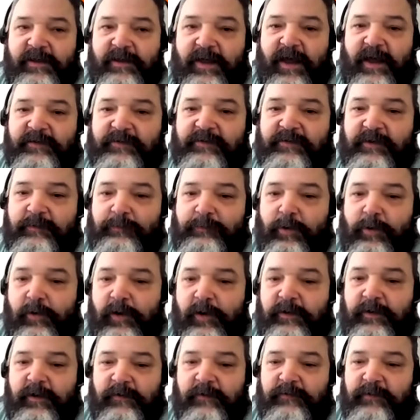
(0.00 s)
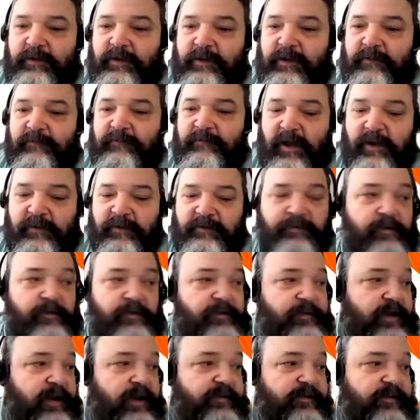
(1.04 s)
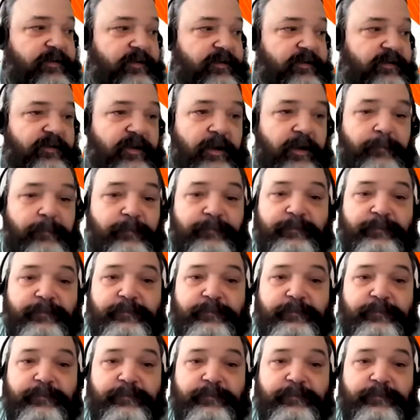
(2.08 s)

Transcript: That's the point of the advanced certification exam.